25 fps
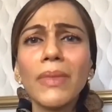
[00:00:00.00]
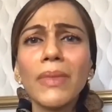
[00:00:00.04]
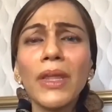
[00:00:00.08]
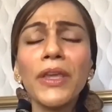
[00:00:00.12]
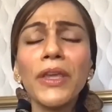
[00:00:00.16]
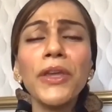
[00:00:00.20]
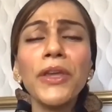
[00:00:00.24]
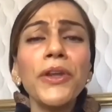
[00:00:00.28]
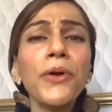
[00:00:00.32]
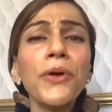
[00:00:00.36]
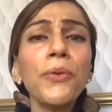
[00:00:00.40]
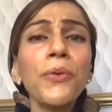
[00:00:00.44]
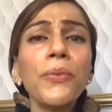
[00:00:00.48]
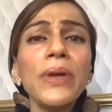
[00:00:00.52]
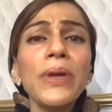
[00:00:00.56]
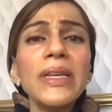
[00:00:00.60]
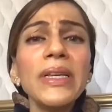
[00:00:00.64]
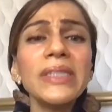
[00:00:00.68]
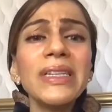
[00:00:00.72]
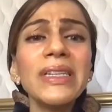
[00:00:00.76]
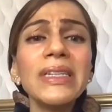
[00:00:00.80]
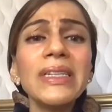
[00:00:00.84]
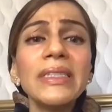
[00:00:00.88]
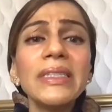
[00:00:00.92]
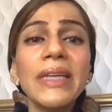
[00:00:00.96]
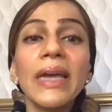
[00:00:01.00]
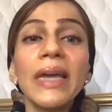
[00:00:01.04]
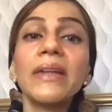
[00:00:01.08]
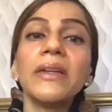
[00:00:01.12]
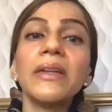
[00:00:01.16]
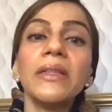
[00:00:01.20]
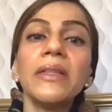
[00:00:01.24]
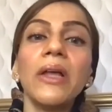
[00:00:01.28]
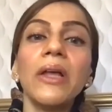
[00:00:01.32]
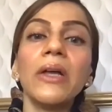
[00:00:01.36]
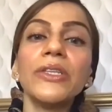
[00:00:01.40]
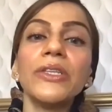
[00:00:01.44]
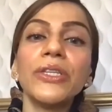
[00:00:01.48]
Recent
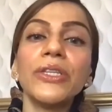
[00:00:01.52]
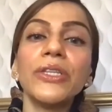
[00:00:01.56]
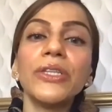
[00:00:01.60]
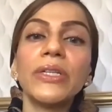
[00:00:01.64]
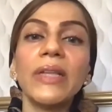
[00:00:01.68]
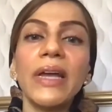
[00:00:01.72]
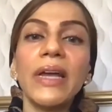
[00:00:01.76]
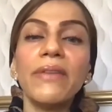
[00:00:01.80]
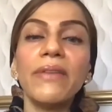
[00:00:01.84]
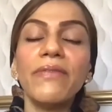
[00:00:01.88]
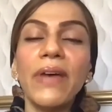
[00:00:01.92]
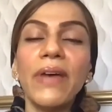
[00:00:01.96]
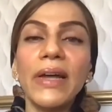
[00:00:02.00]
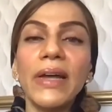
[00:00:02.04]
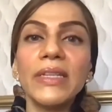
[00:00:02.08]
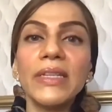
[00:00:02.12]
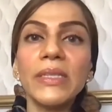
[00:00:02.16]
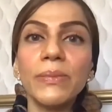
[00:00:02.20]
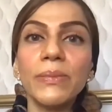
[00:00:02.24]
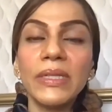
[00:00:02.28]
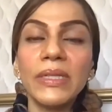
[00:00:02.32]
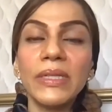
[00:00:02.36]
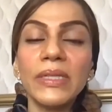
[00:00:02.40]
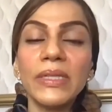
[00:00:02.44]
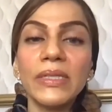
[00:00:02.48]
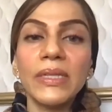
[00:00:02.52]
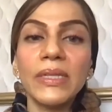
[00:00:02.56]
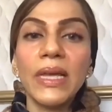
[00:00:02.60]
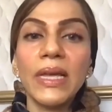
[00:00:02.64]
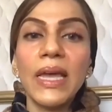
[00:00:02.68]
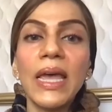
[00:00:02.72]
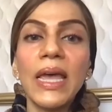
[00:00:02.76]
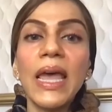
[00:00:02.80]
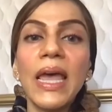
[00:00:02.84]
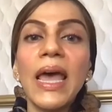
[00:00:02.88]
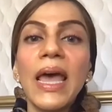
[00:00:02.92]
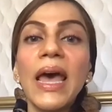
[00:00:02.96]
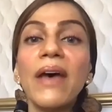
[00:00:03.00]
technological advancements
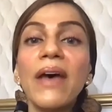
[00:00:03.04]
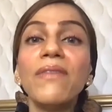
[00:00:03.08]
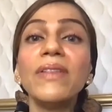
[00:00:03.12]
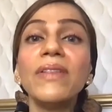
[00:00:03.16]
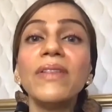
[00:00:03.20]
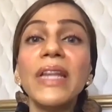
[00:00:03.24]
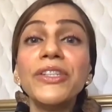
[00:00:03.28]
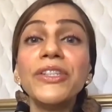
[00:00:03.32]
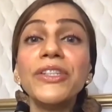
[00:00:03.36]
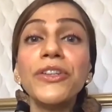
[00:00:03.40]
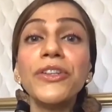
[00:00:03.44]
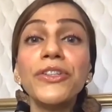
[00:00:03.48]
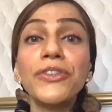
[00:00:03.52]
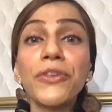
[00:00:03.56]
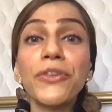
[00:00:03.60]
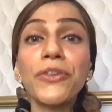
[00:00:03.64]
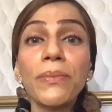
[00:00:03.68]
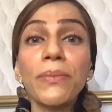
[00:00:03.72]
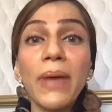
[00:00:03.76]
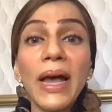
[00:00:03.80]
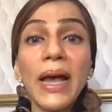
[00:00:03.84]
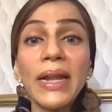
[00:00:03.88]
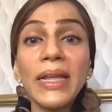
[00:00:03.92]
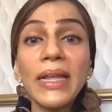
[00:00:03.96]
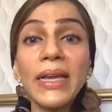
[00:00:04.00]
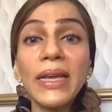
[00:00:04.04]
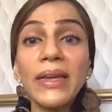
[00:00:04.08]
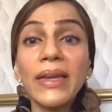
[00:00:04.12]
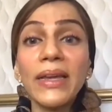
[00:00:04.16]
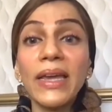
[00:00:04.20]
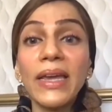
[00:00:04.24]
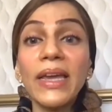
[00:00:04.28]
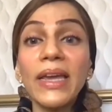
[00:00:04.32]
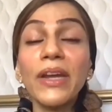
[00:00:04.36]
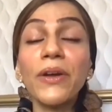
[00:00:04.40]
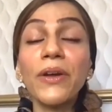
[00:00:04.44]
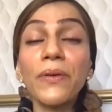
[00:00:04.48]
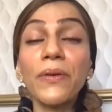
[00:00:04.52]
have led to dramatic
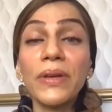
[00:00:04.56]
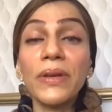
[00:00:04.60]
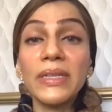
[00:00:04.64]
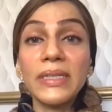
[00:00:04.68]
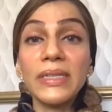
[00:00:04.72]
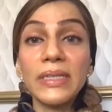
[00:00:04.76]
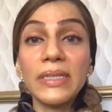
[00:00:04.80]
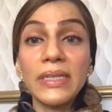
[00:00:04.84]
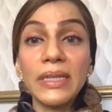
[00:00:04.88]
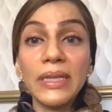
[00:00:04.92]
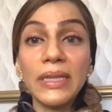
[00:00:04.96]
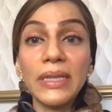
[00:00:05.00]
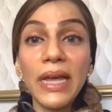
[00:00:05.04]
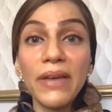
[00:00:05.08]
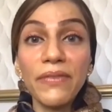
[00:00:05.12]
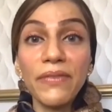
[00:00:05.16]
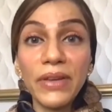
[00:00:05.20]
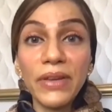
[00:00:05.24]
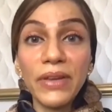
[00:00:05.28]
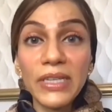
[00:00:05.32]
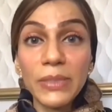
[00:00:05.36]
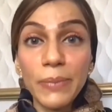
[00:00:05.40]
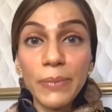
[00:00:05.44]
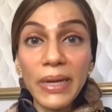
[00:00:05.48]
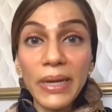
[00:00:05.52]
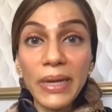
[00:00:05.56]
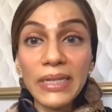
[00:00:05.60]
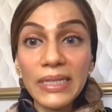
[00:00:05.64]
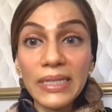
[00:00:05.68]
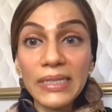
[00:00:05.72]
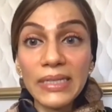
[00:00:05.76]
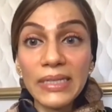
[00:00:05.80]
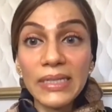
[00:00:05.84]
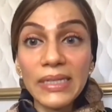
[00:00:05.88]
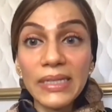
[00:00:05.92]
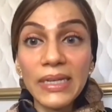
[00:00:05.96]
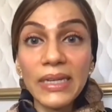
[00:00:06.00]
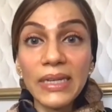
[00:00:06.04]
increases in life
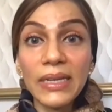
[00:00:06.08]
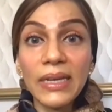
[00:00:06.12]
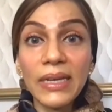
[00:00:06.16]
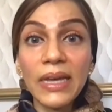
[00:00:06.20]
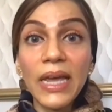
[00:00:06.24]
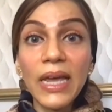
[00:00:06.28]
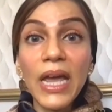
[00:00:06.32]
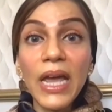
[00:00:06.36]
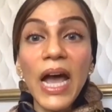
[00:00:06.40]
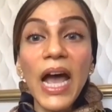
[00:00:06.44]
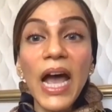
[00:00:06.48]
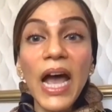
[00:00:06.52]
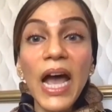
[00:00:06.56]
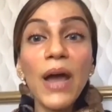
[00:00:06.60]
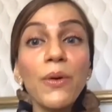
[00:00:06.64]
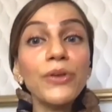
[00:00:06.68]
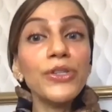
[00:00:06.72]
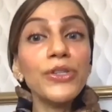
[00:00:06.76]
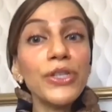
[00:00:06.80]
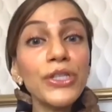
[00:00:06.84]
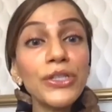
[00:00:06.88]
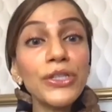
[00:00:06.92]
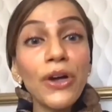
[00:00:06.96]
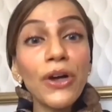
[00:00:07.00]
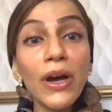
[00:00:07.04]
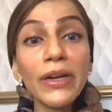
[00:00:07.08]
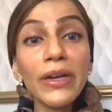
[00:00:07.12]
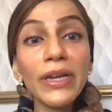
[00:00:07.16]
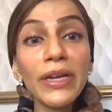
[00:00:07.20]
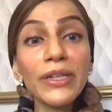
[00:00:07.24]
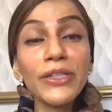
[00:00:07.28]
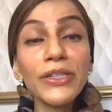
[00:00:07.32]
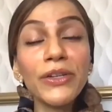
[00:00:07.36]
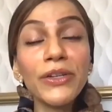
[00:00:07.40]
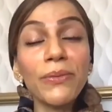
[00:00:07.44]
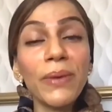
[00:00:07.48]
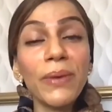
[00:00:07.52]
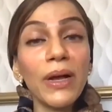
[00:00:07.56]
expectancy. I was just talking
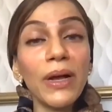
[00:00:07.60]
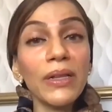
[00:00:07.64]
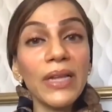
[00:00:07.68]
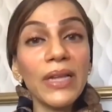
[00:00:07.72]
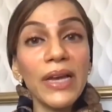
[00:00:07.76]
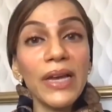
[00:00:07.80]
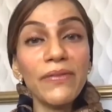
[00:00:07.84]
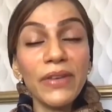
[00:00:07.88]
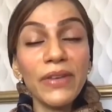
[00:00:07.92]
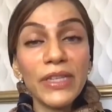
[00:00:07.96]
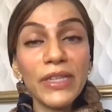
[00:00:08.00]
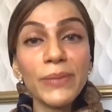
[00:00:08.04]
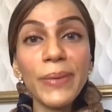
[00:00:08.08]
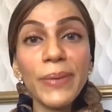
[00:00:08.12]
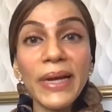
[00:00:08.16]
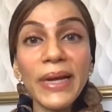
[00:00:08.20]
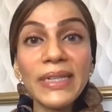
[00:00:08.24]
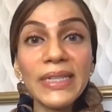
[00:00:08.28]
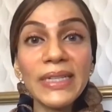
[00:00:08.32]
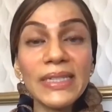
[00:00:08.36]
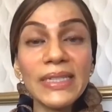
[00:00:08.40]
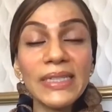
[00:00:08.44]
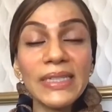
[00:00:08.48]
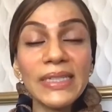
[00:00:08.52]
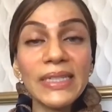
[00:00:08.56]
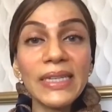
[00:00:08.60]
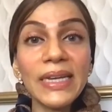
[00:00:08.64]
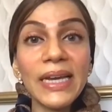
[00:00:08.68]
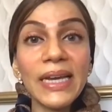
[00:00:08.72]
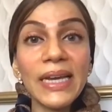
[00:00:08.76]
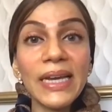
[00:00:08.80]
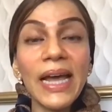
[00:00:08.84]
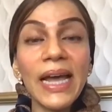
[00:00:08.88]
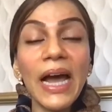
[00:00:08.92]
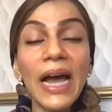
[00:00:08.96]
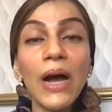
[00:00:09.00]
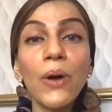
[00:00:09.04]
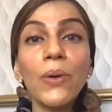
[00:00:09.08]
to you about life expectancy and
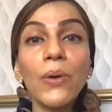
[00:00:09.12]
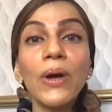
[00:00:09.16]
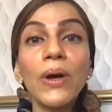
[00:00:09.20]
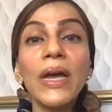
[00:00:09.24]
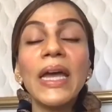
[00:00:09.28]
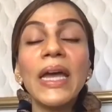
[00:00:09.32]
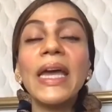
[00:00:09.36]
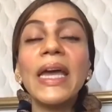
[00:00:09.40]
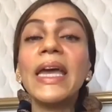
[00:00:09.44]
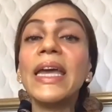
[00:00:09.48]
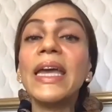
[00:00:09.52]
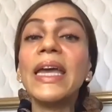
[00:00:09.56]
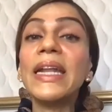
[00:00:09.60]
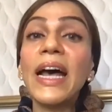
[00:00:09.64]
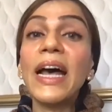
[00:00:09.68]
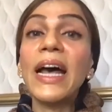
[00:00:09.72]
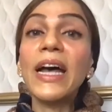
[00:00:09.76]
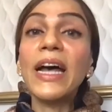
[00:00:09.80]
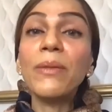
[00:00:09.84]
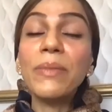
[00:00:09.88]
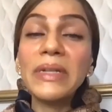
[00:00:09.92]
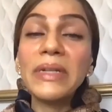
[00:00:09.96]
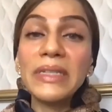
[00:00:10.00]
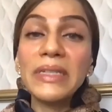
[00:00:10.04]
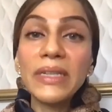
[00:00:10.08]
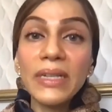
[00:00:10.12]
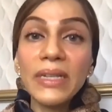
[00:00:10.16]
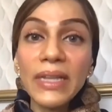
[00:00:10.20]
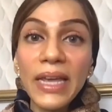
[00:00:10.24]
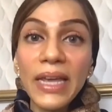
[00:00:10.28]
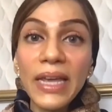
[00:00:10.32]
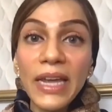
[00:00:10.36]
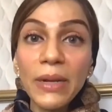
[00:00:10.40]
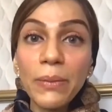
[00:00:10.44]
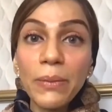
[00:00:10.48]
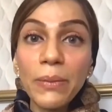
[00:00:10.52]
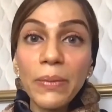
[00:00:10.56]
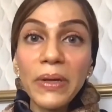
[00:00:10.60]
how it had been
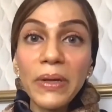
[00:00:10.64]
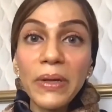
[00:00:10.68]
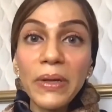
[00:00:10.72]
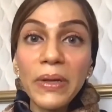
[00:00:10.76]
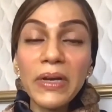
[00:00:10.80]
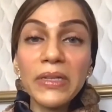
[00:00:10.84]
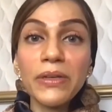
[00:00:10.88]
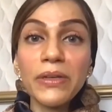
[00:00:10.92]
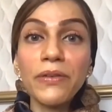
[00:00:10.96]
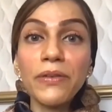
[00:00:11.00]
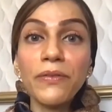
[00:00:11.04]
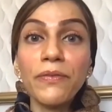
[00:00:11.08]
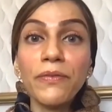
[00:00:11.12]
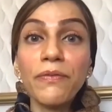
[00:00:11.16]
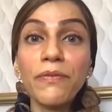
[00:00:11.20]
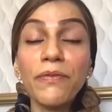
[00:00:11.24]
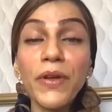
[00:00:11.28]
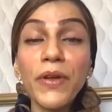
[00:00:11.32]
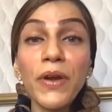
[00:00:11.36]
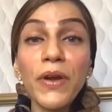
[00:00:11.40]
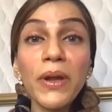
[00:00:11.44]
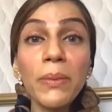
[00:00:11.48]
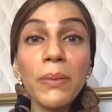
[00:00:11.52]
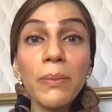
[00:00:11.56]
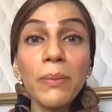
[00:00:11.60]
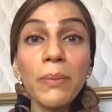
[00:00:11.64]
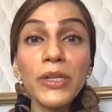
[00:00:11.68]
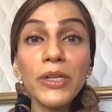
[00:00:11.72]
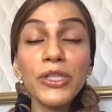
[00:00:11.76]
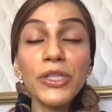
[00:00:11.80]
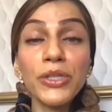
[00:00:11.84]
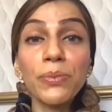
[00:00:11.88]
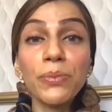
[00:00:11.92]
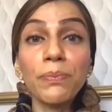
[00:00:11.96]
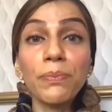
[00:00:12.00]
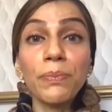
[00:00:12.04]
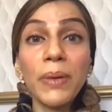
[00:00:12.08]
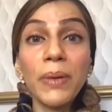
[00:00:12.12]
delayed because of very
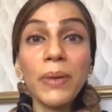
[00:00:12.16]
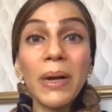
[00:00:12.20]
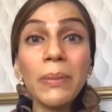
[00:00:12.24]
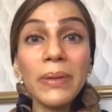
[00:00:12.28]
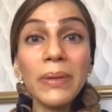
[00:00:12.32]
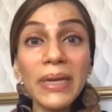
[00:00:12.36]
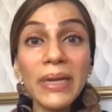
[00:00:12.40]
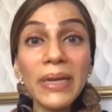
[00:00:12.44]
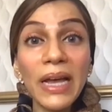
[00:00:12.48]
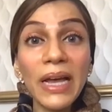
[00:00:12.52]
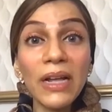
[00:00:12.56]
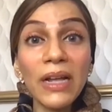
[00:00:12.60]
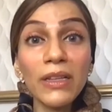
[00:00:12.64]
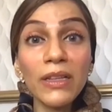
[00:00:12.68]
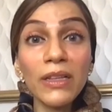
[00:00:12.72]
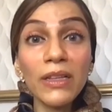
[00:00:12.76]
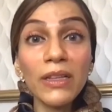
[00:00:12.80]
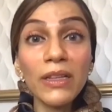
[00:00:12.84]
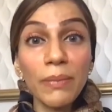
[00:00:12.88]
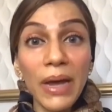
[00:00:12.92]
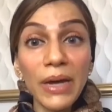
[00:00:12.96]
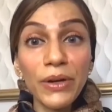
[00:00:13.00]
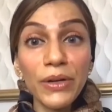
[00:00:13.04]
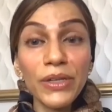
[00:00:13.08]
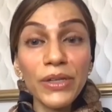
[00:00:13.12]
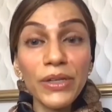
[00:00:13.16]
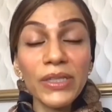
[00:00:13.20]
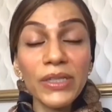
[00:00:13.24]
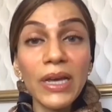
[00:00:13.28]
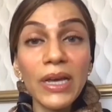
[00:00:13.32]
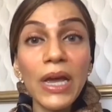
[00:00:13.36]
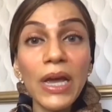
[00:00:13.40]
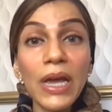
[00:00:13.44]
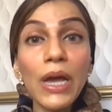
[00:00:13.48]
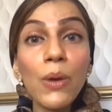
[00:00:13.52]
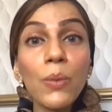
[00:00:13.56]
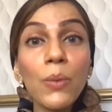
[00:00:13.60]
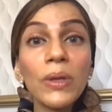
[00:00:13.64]
much public health matters.
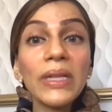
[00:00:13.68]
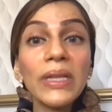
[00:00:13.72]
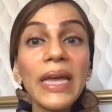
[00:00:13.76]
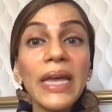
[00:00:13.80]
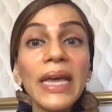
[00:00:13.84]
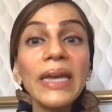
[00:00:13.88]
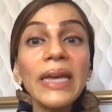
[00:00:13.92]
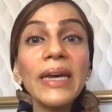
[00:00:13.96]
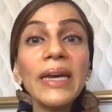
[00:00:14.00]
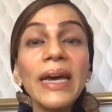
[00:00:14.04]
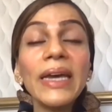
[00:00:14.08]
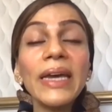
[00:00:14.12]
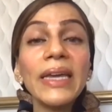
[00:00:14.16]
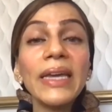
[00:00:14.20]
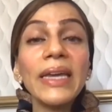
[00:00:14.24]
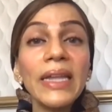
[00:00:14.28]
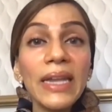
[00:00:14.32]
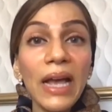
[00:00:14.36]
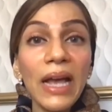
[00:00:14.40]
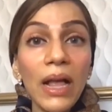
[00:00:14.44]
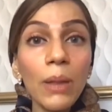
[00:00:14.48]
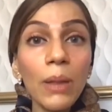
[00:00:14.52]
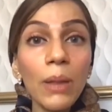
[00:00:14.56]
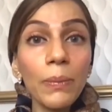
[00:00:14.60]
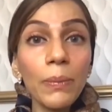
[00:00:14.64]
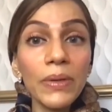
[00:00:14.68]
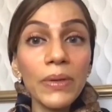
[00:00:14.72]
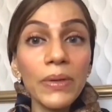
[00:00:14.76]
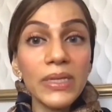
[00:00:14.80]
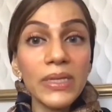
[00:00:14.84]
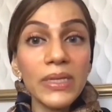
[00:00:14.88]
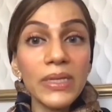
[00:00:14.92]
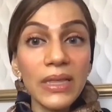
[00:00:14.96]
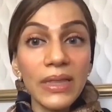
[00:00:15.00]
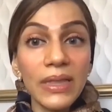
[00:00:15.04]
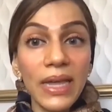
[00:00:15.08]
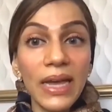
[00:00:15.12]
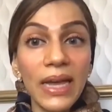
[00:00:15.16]
Well, AI can help us
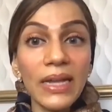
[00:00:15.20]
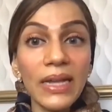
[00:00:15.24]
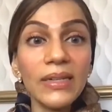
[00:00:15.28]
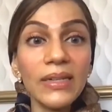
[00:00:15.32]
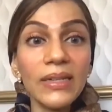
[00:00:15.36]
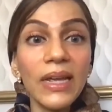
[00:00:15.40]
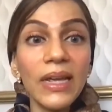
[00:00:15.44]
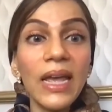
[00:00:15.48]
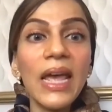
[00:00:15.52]
in that.